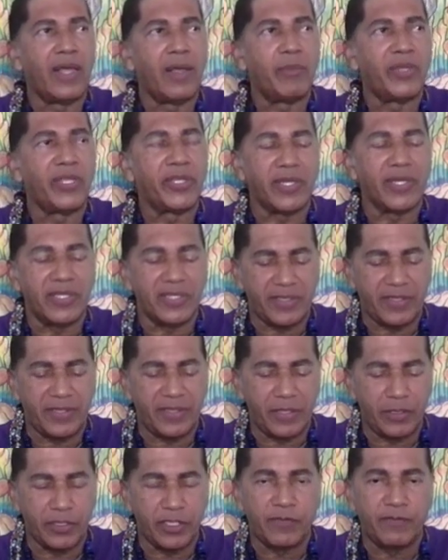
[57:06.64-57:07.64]
Because
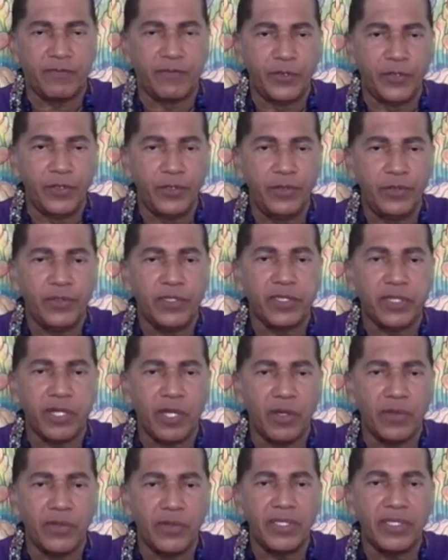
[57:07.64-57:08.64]
there's food,
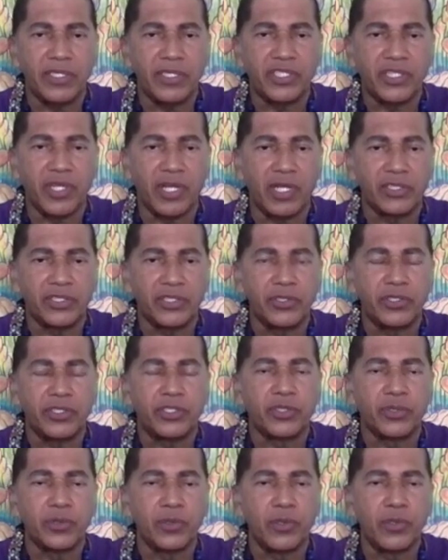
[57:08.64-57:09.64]
clothing, shelter,
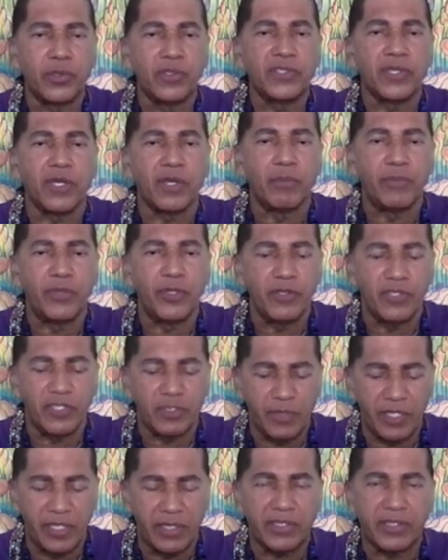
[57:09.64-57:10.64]
tools,
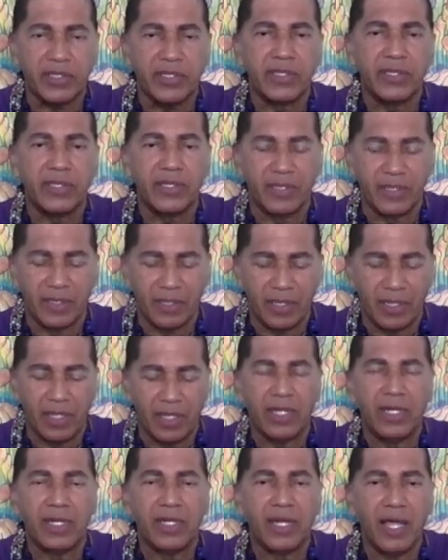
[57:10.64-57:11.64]
amusement,
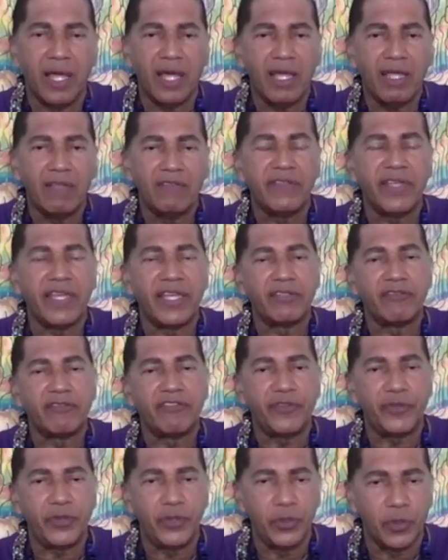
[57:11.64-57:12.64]
love, and
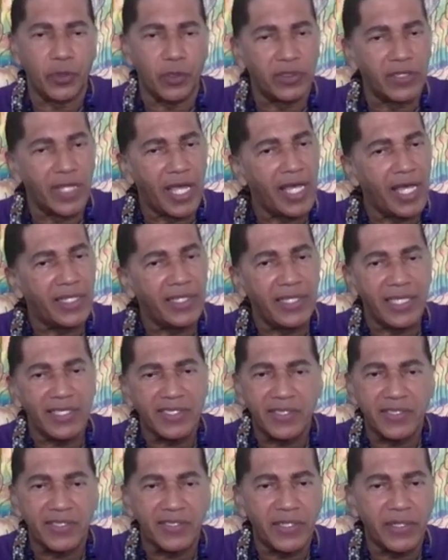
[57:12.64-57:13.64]
fuel. Not
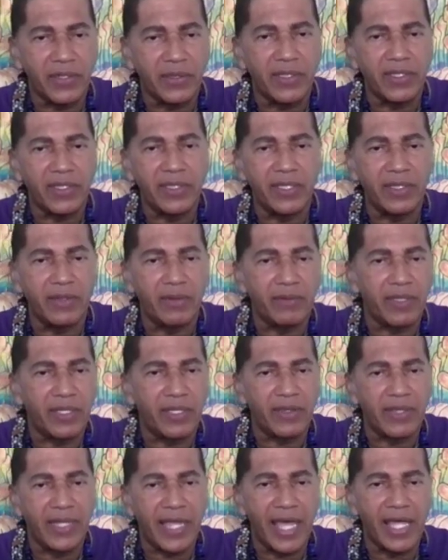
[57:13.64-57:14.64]
necessarily
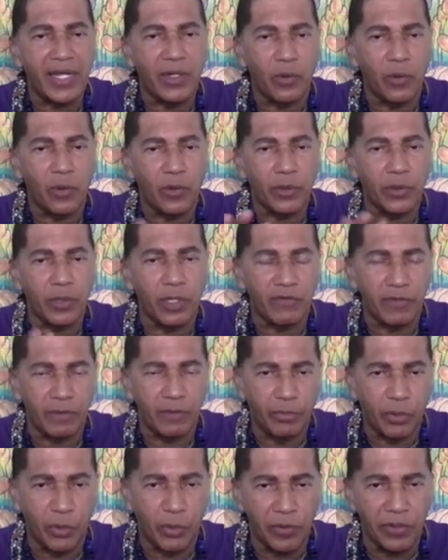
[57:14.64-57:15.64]
in that order of
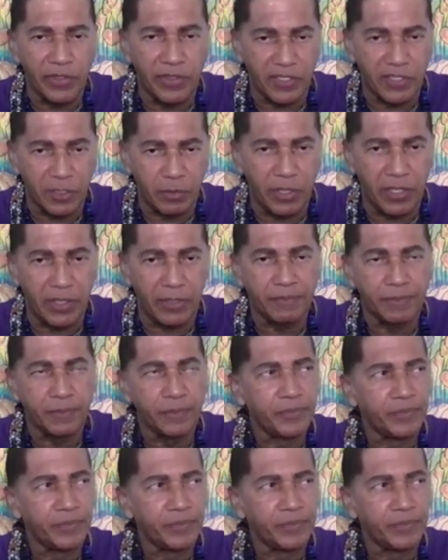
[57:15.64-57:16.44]
importance, but